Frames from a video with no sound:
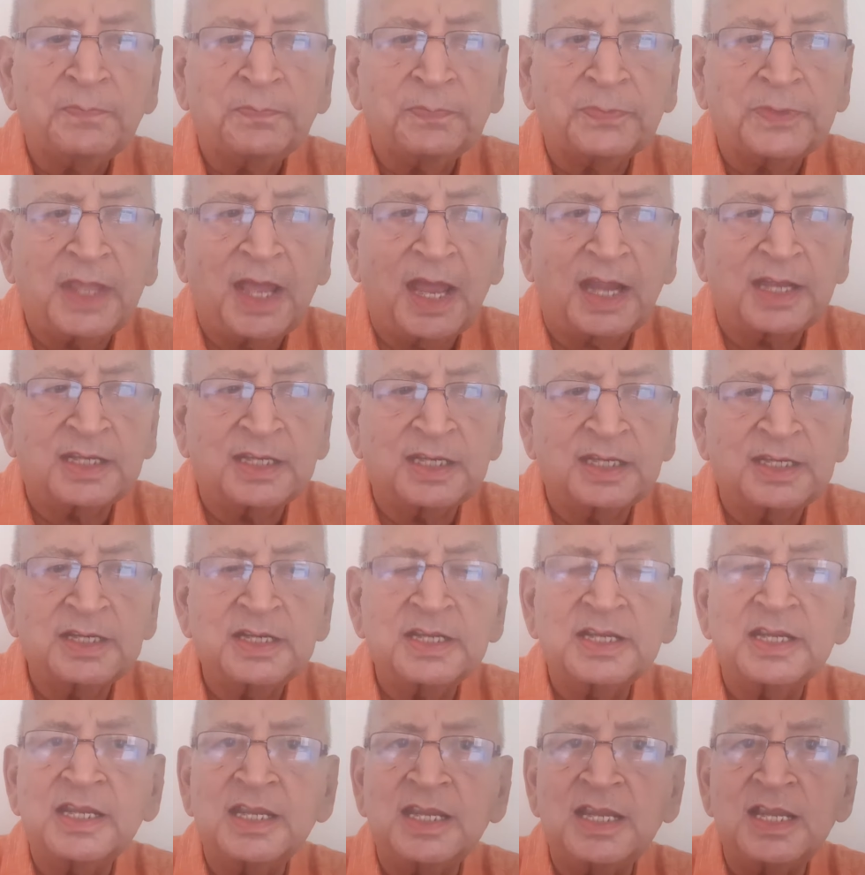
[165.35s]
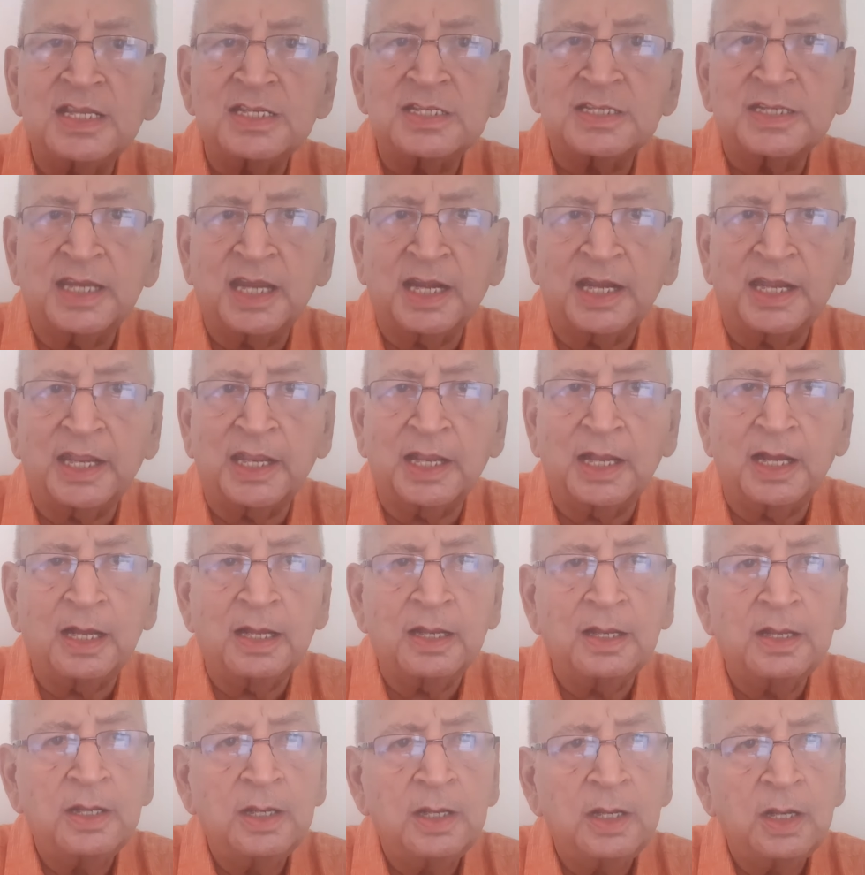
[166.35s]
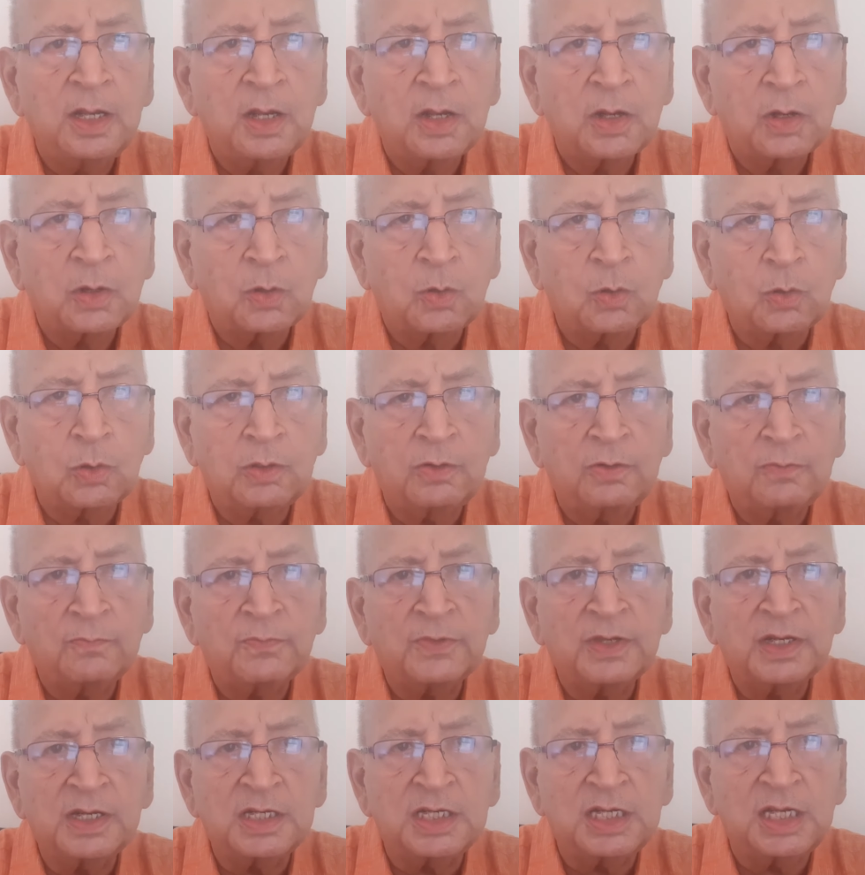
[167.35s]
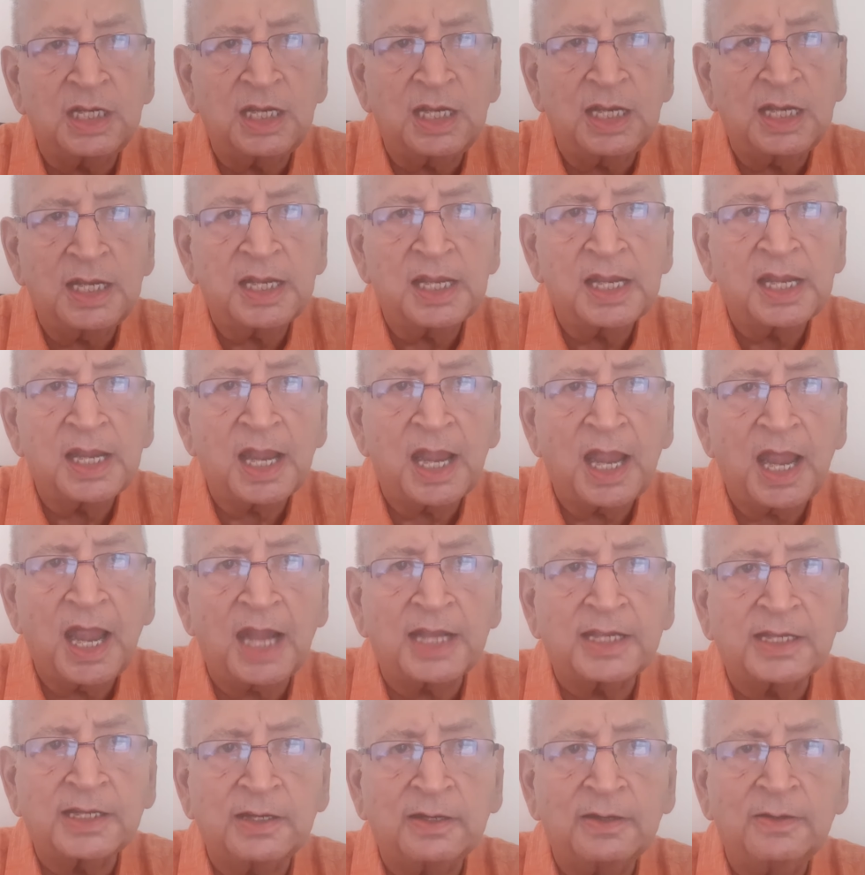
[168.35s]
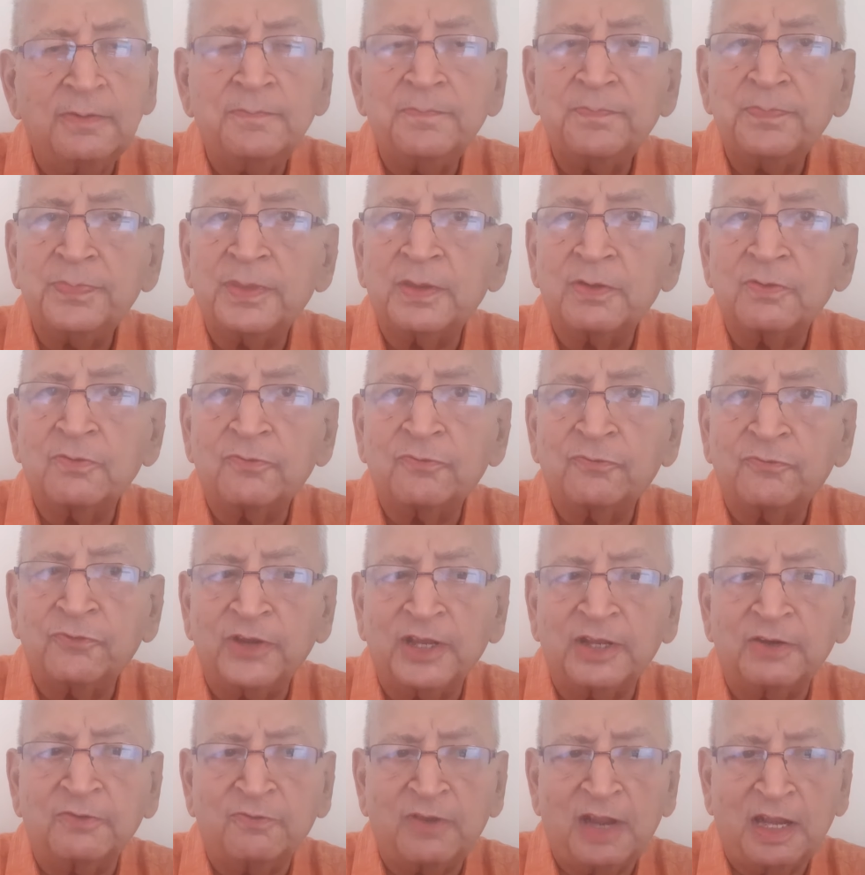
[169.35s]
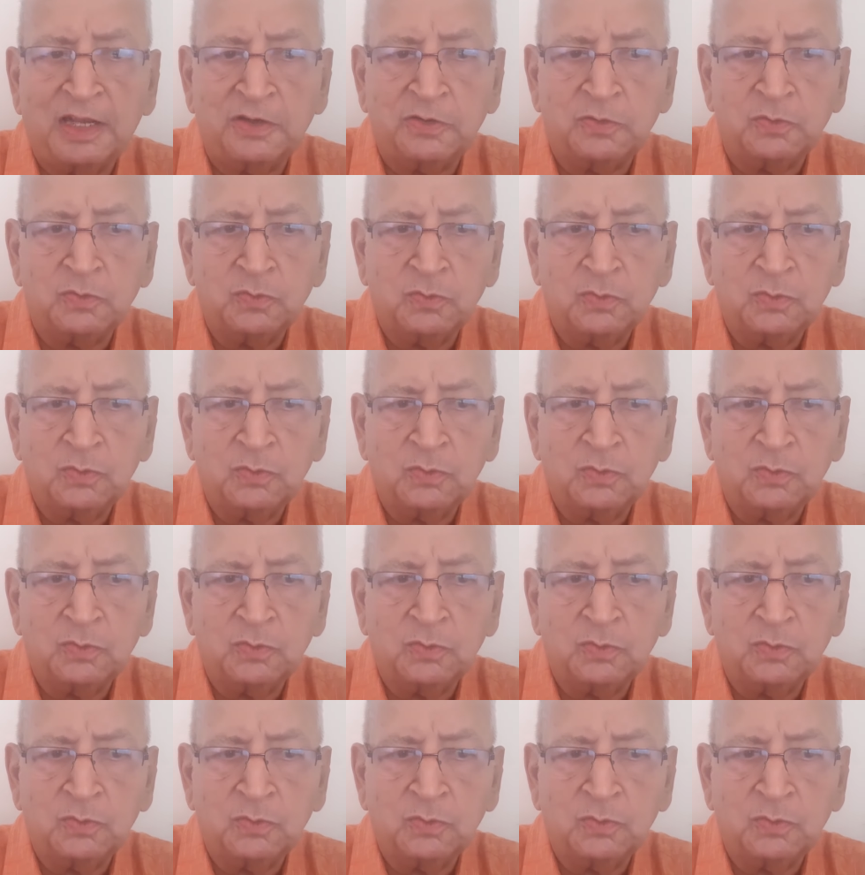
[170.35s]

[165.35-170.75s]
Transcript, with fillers: that he is getting a good deal at a fair value.